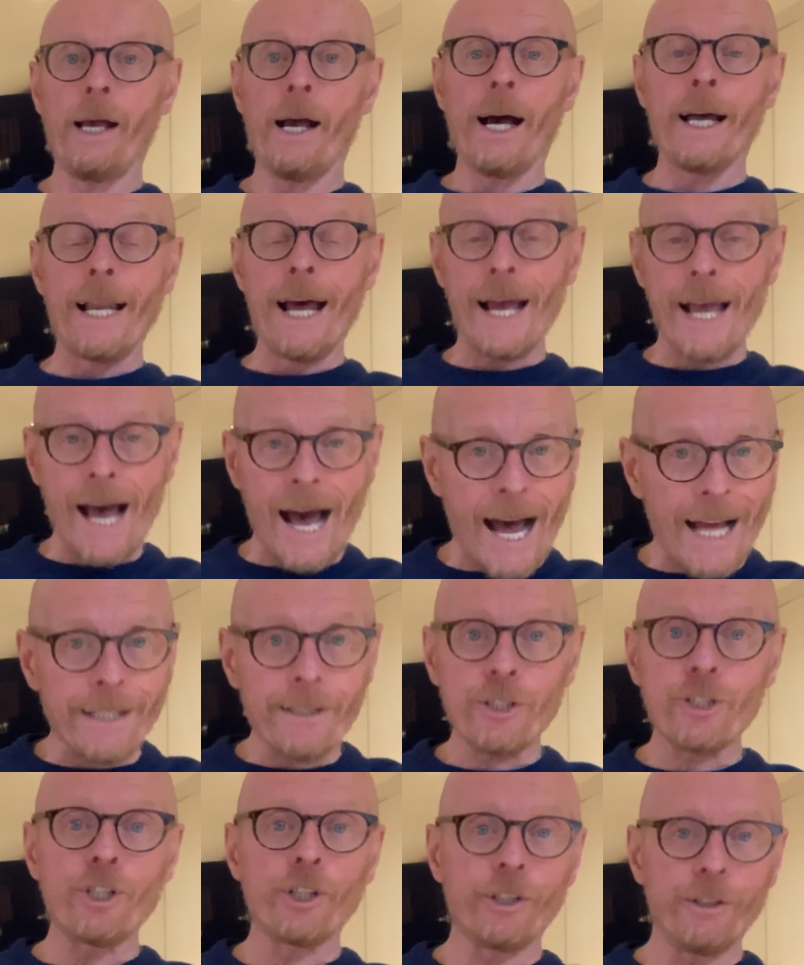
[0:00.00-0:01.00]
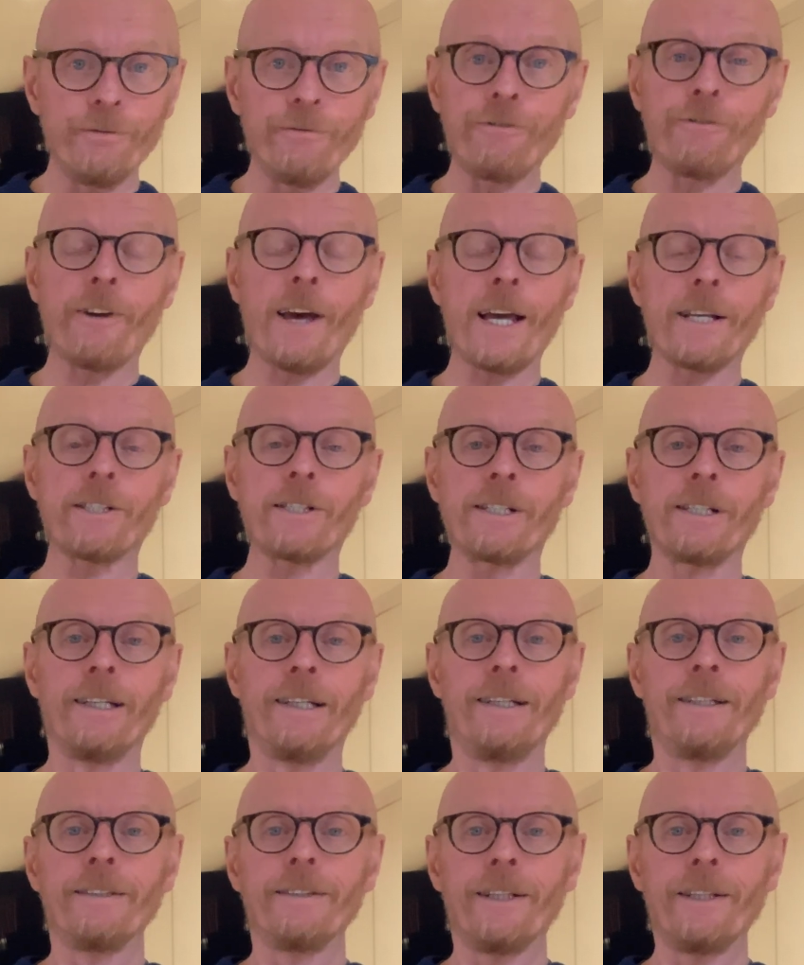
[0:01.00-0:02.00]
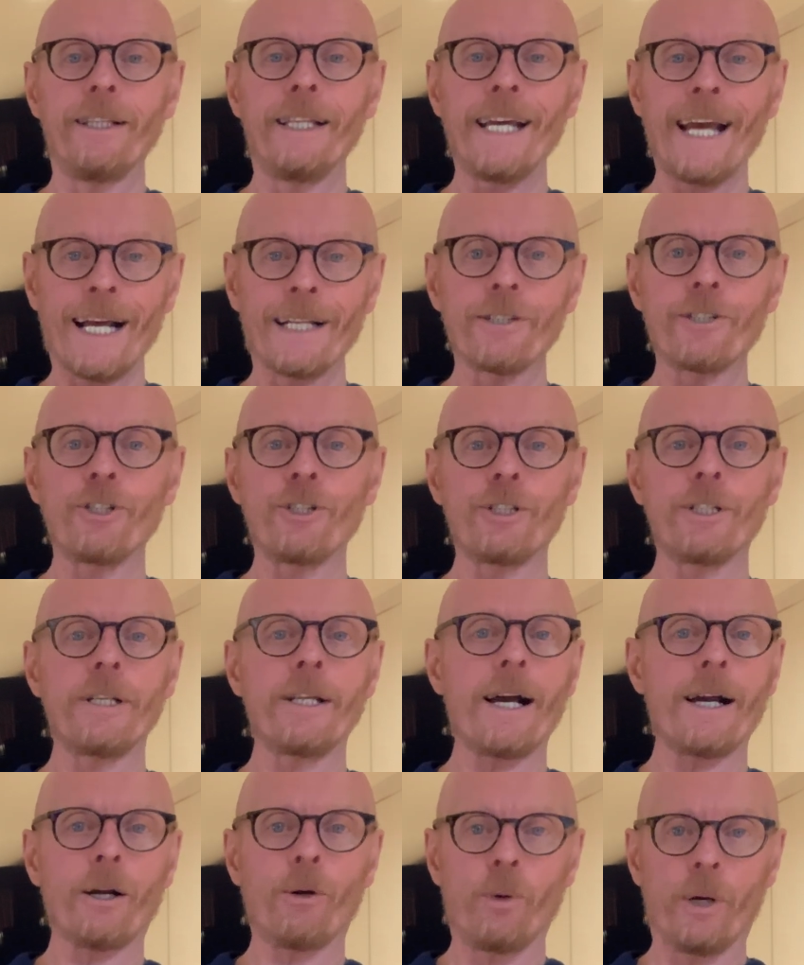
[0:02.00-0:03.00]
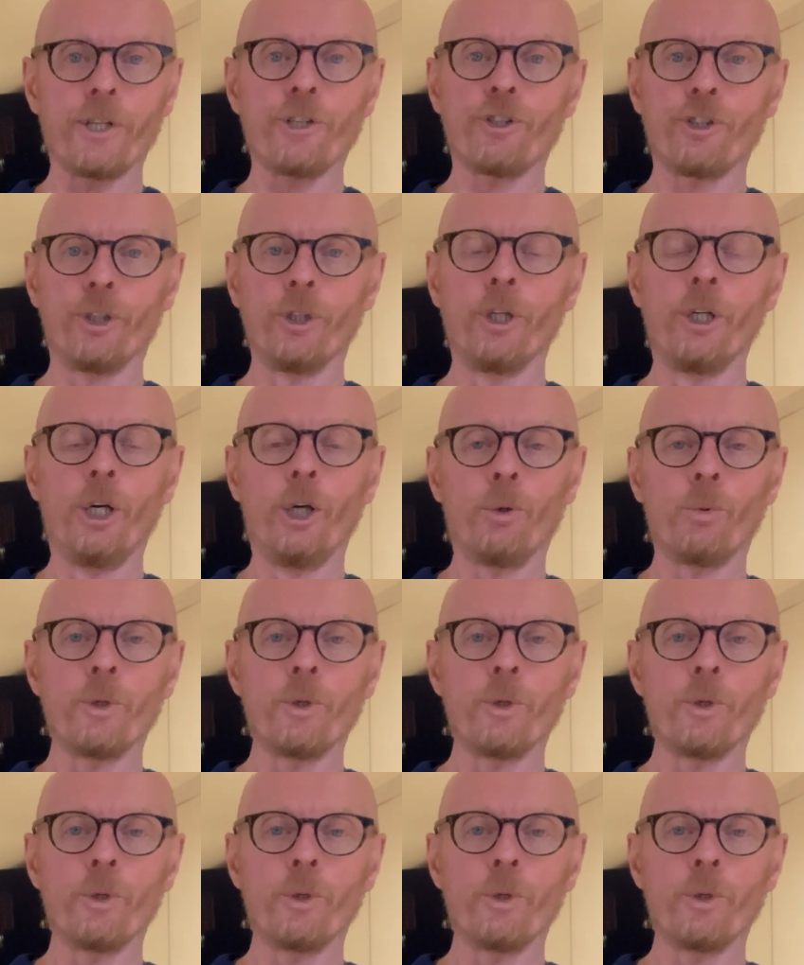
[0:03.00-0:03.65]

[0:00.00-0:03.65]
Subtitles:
And I had to confess that the answer to that question